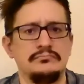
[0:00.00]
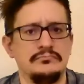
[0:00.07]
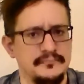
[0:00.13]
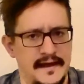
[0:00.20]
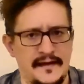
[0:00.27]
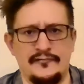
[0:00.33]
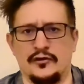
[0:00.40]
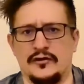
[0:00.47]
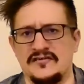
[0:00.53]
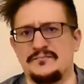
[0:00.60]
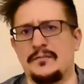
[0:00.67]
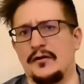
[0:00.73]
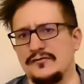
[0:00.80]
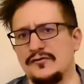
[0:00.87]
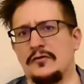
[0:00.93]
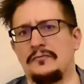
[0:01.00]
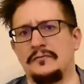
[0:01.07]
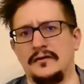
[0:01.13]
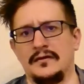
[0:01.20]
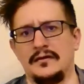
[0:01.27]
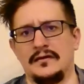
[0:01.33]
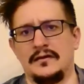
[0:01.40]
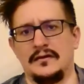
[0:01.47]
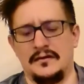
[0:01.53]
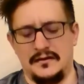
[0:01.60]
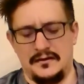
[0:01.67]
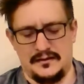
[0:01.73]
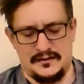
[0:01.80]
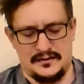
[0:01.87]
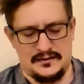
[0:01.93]
they've got a spot on.
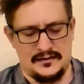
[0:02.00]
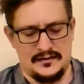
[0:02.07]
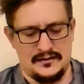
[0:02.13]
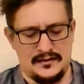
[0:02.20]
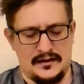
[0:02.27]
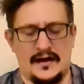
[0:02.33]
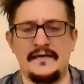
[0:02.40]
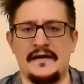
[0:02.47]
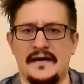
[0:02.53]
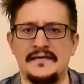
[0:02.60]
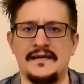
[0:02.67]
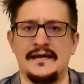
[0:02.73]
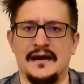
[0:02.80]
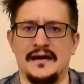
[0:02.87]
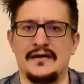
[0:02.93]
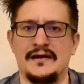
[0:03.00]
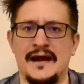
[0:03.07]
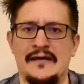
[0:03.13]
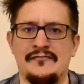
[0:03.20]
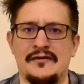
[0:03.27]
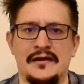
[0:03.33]
I think I could have a